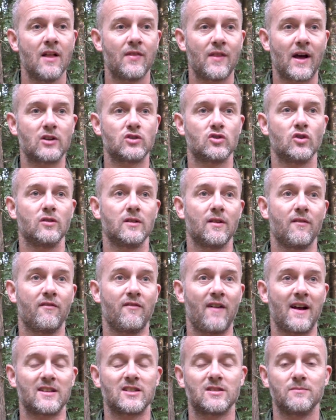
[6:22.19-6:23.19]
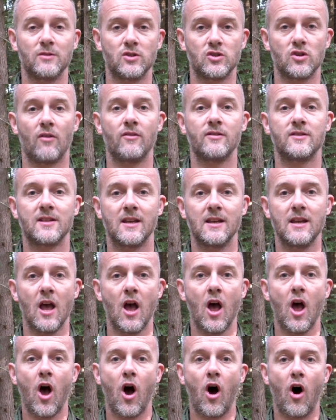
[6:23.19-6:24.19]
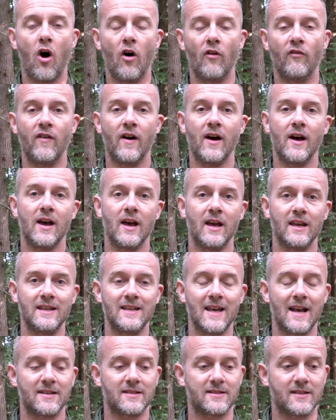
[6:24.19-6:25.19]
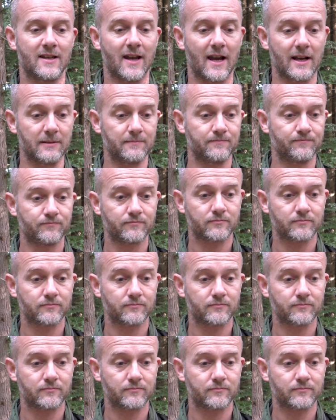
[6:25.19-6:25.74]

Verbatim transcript: that took the vast majority of yesterday.